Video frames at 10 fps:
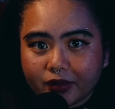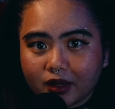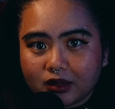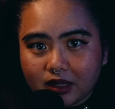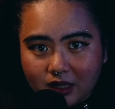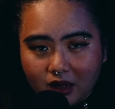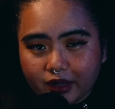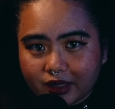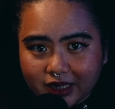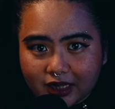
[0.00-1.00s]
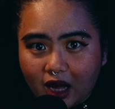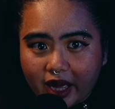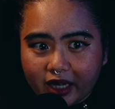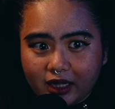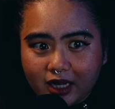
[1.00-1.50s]
to the other
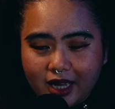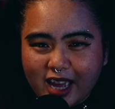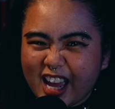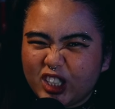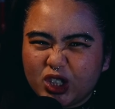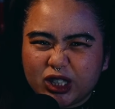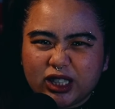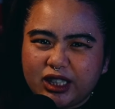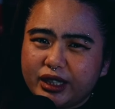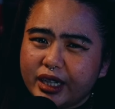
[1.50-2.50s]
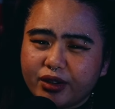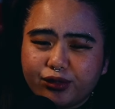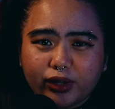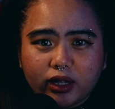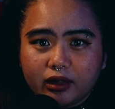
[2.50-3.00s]
side and just
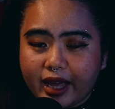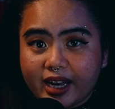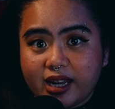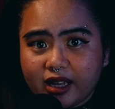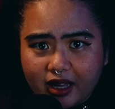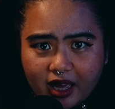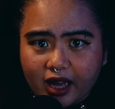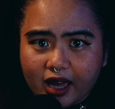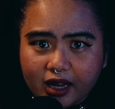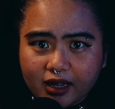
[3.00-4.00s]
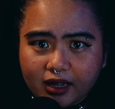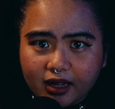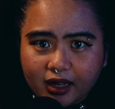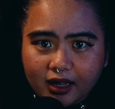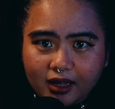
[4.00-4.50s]
give a lending hand
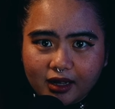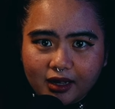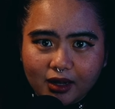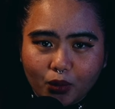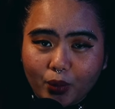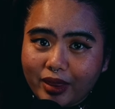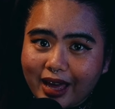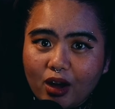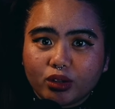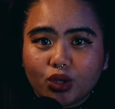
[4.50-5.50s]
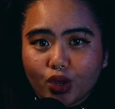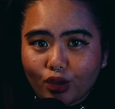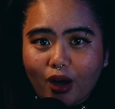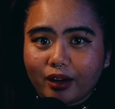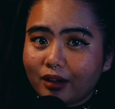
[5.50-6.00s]
without the
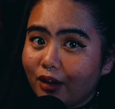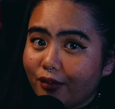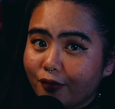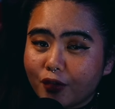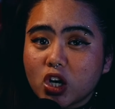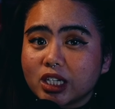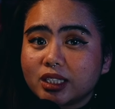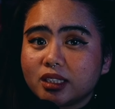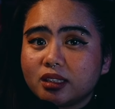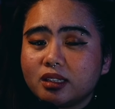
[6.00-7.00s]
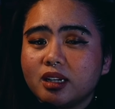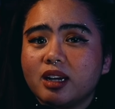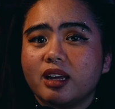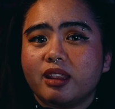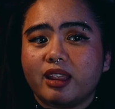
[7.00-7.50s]
thought first
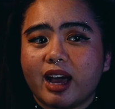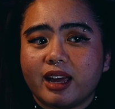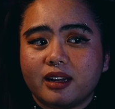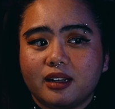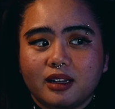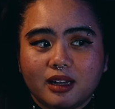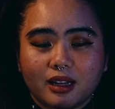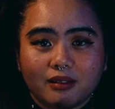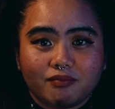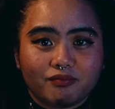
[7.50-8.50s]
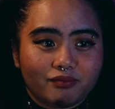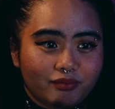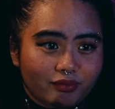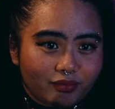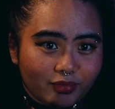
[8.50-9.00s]
that
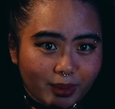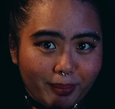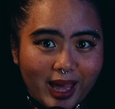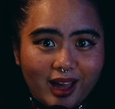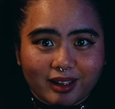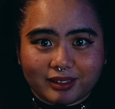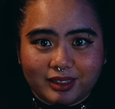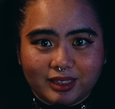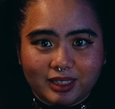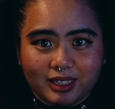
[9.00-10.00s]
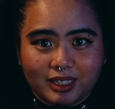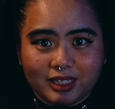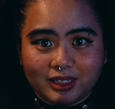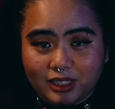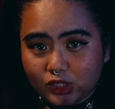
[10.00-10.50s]
the pact
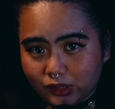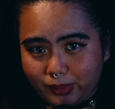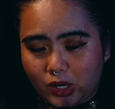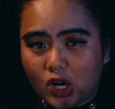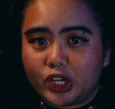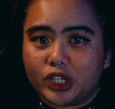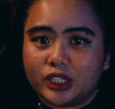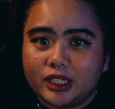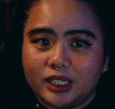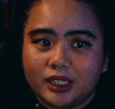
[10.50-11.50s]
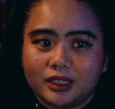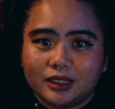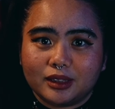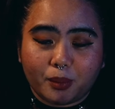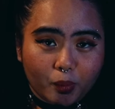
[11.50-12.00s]
needs to be honored,
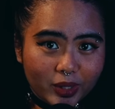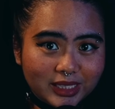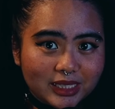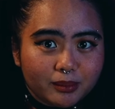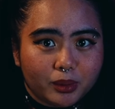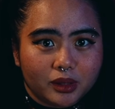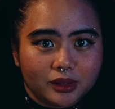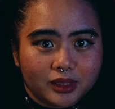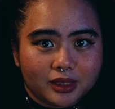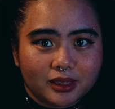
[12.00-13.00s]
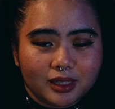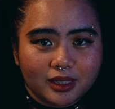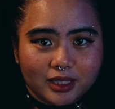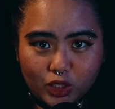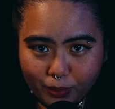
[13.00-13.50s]
the principles
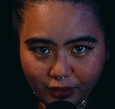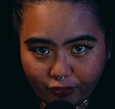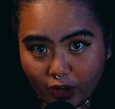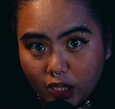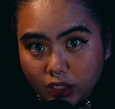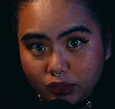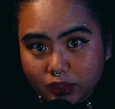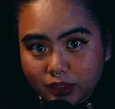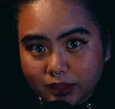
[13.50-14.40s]
need to be followed.